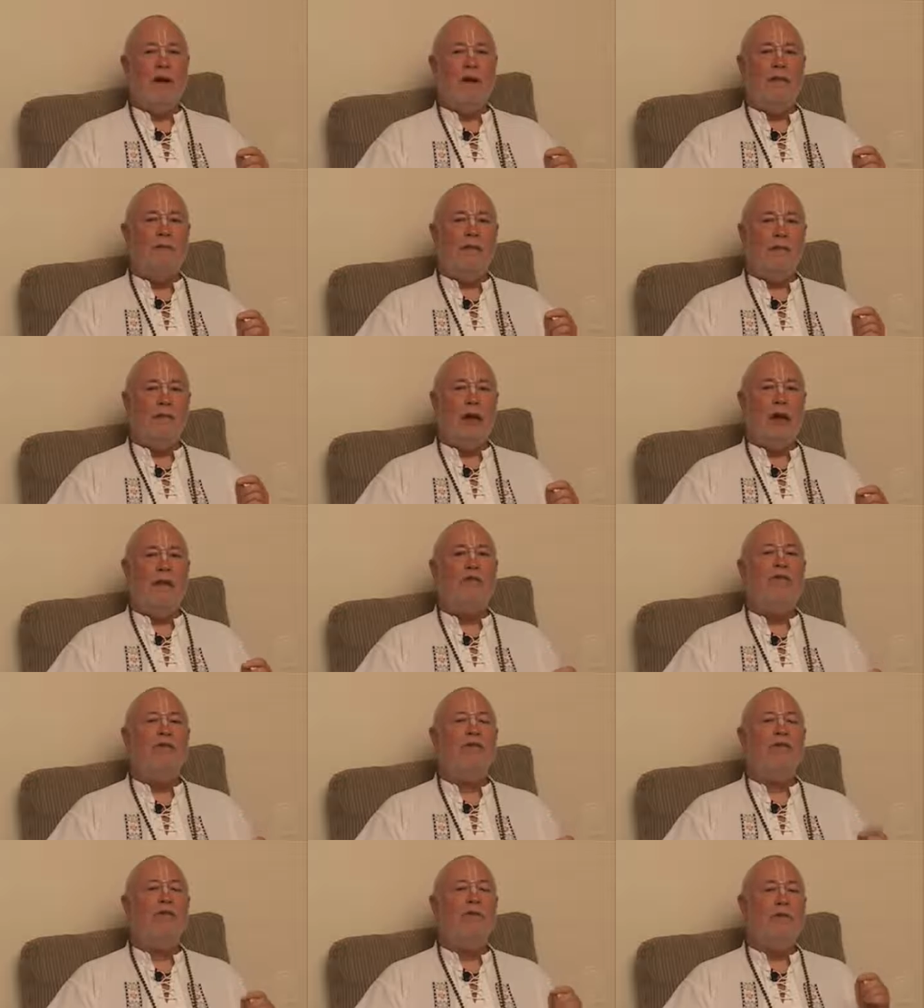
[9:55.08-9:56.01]

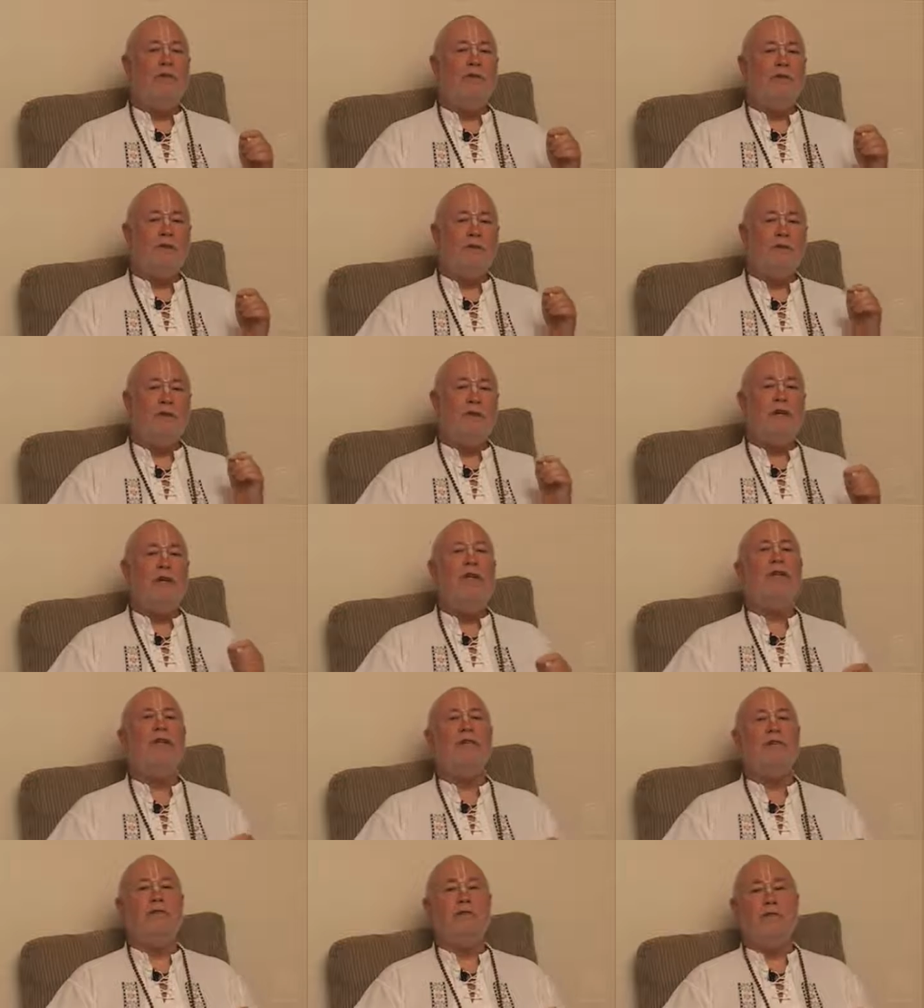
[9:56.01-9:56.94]
ontological
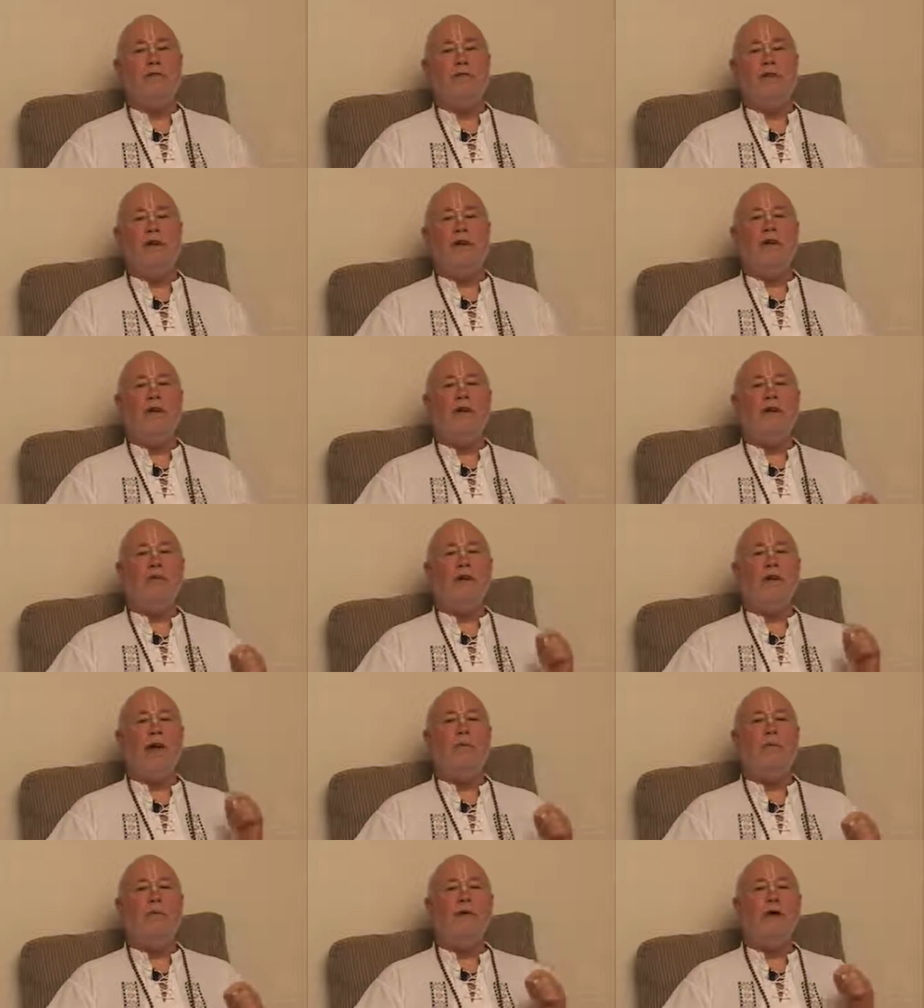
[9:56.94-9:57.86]
disease is
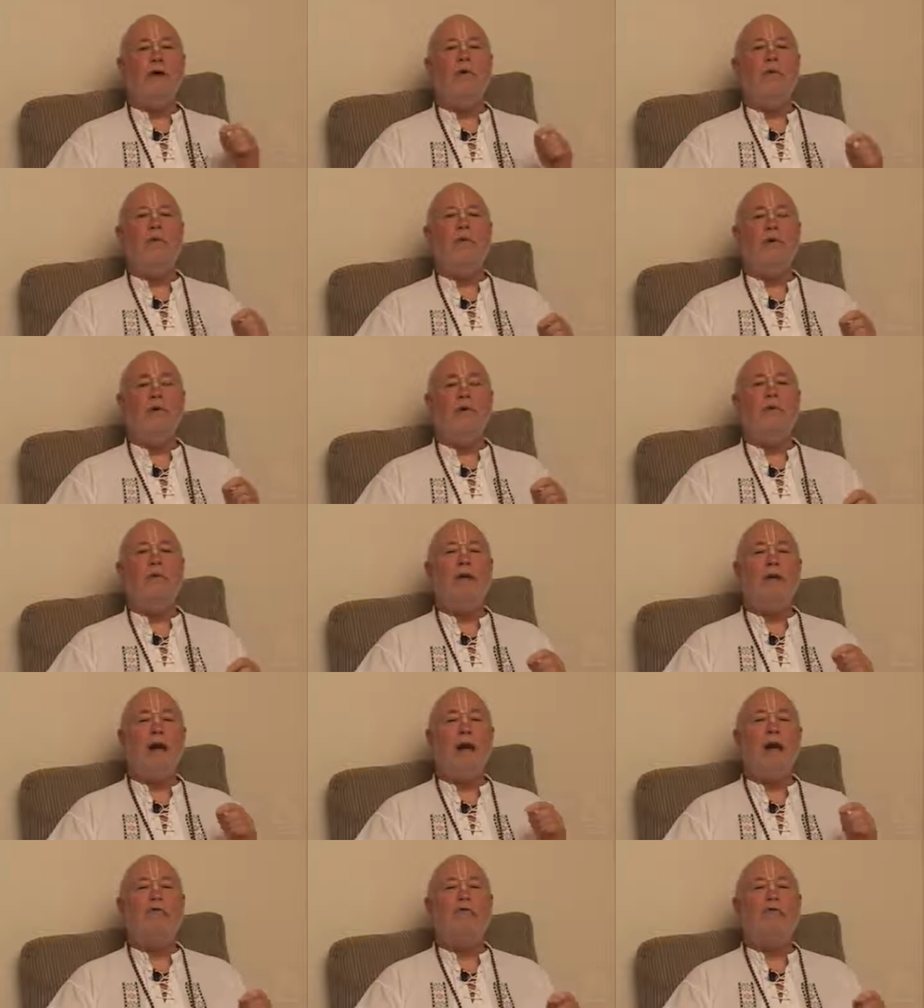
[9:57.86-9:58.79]
that we don't know
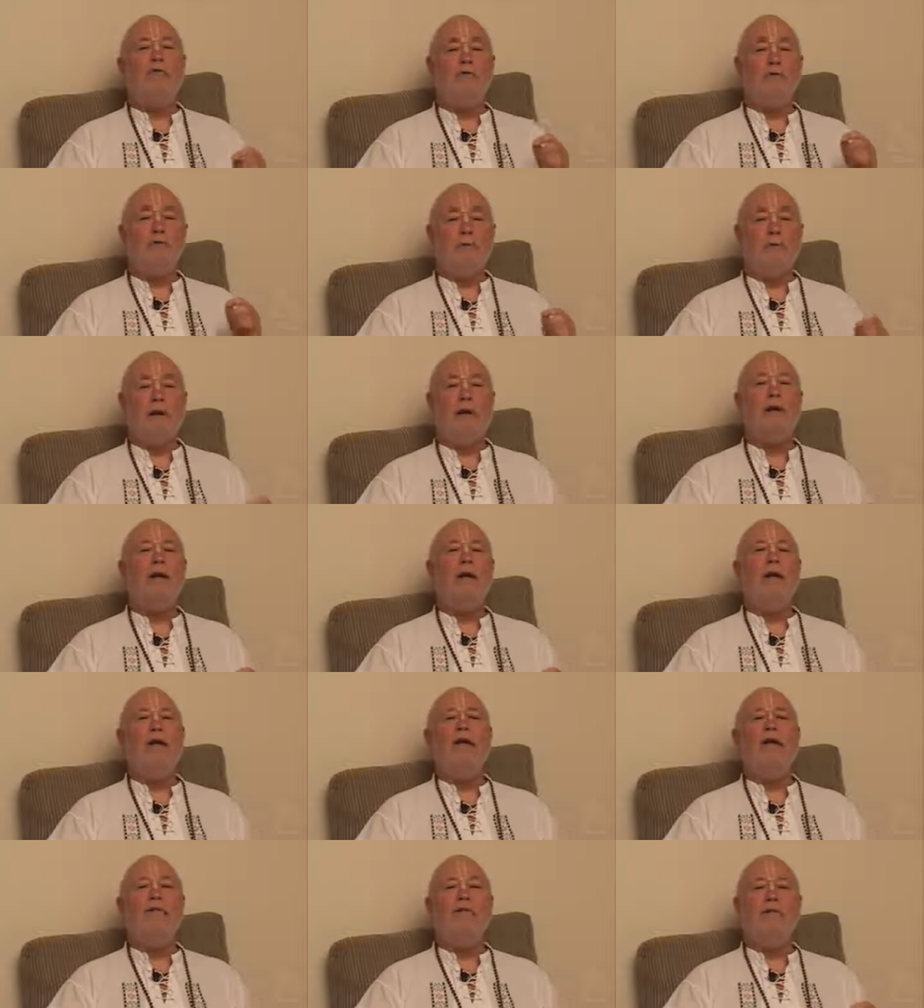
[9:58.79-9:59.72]
the actual
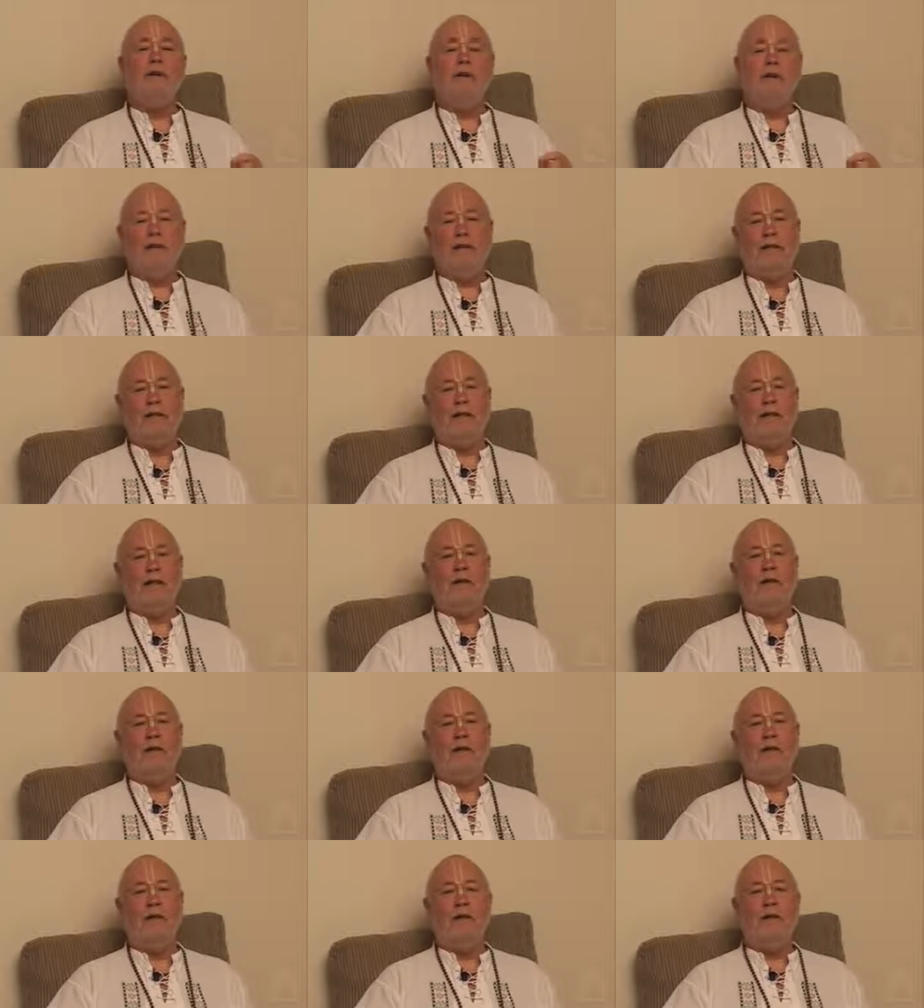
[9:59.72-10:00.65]
meaning of anything.
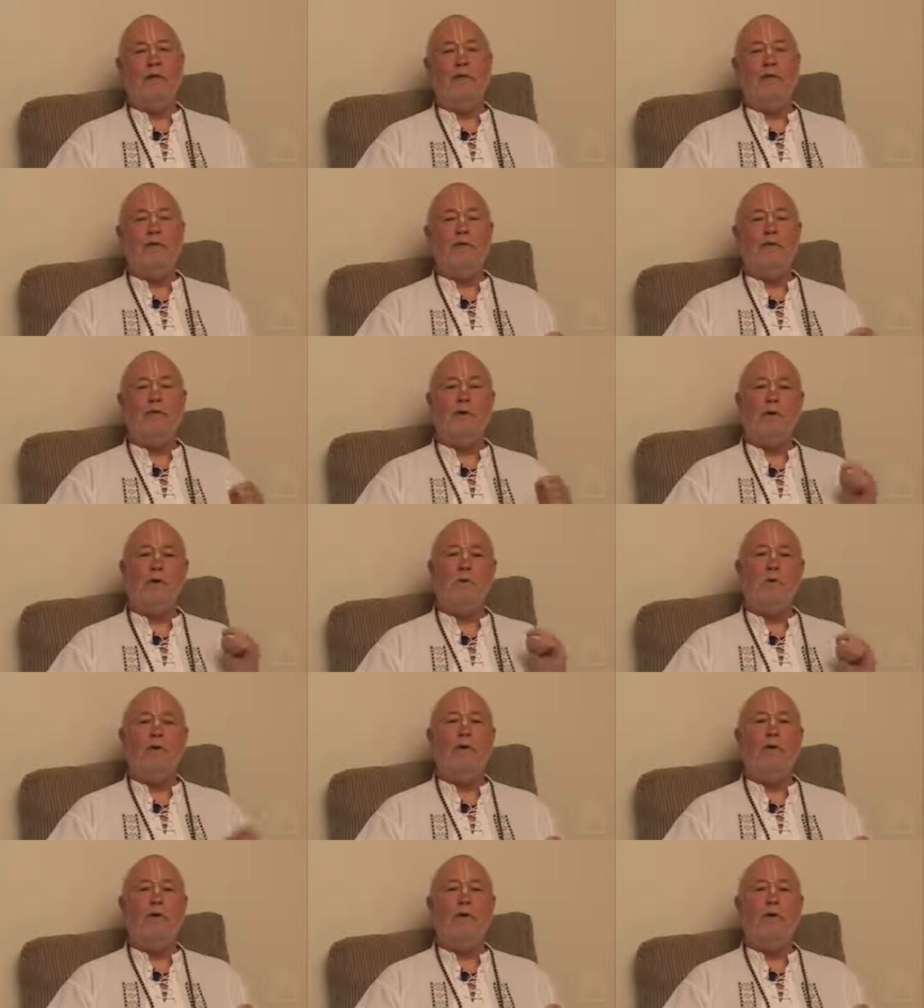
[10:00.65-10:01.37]
We throw